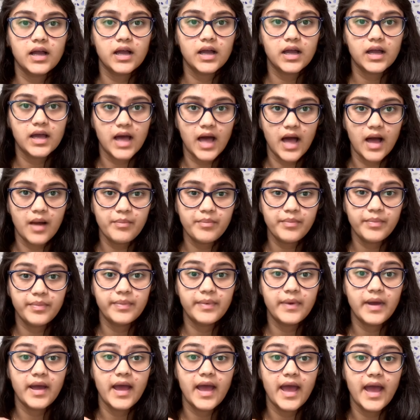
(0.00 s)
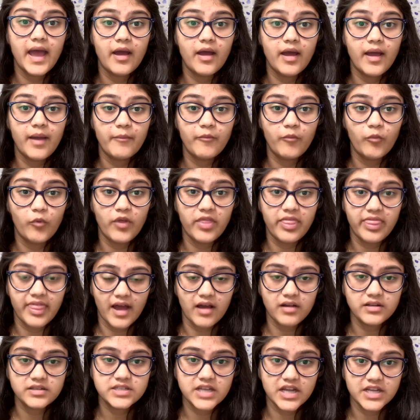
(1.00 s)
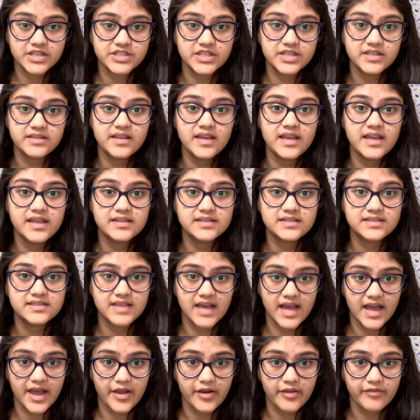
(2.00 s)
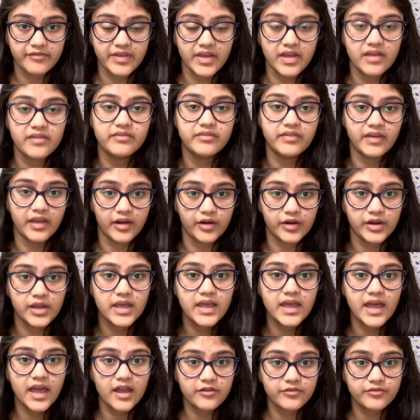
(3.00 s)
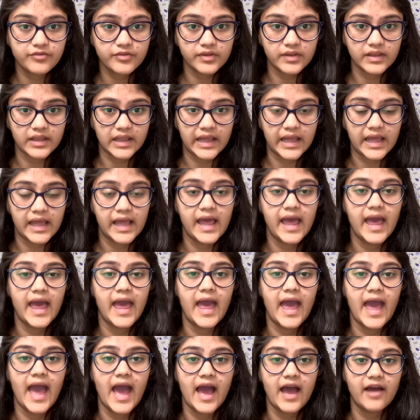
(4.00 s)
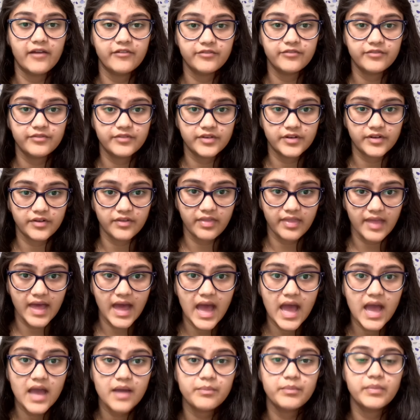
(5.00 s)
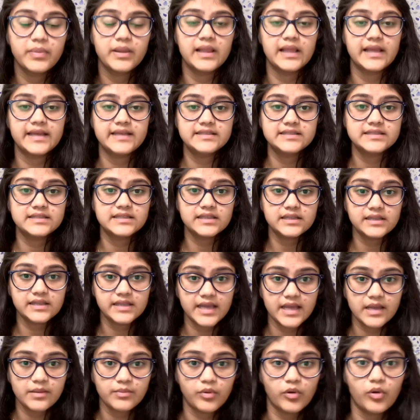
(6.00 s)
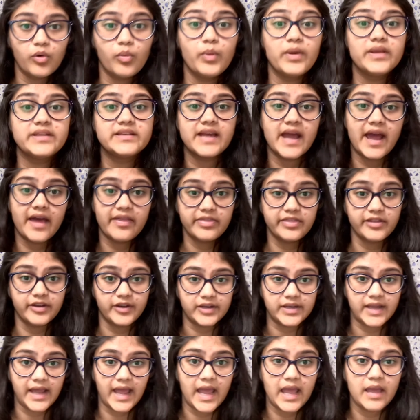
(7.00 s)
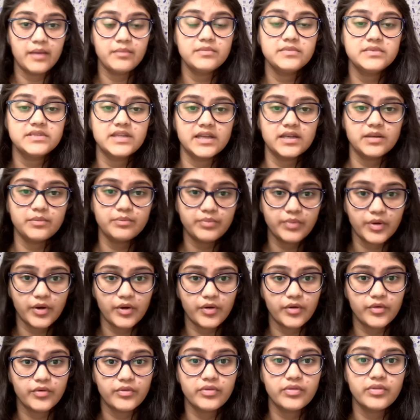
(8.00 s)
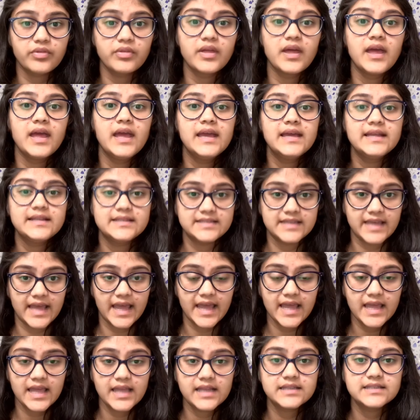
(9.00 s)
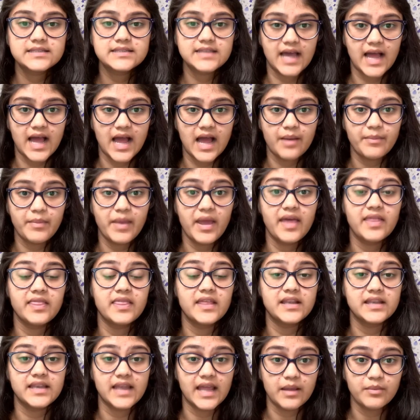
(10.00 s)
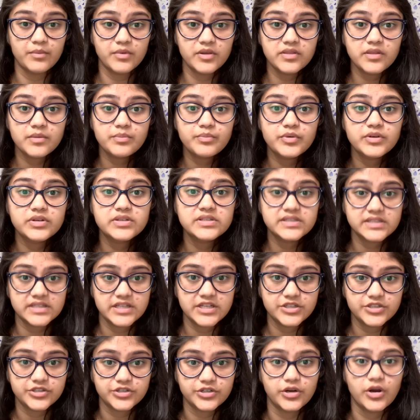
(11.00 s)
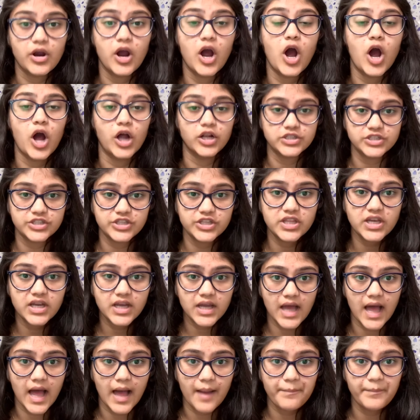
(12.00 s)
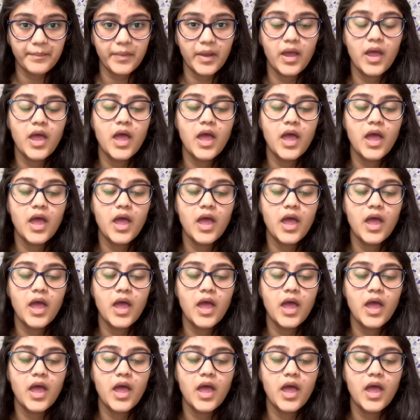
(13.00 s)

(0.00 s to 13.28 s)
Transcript: cup without touching the inside of it very carefully. After that, place the label, which had their name, date of birth, date, time, and the name of the procedure onto the cup,